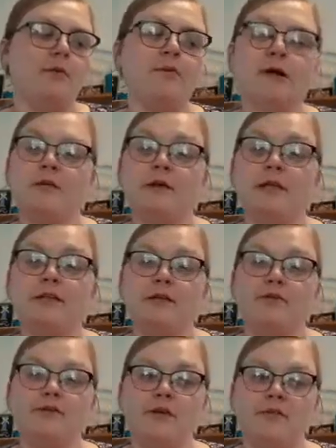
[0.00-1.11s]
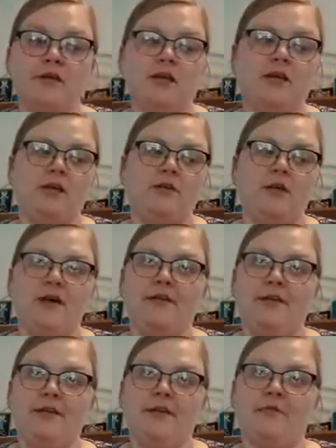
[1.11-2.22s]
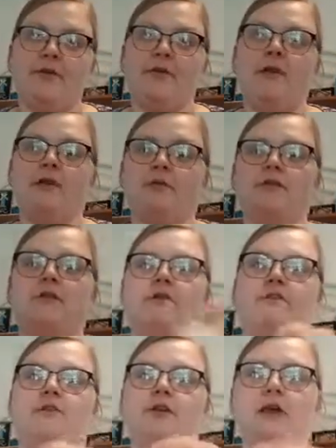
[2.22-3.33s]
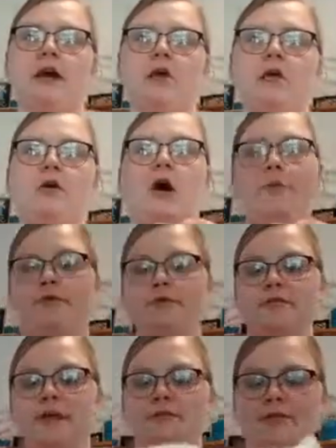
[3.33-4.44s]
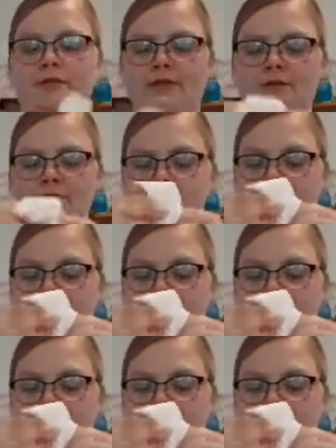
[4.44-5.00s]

Probably not seafood. I've been eating it a lot lately. I'm a little seafooded out, almost, not really.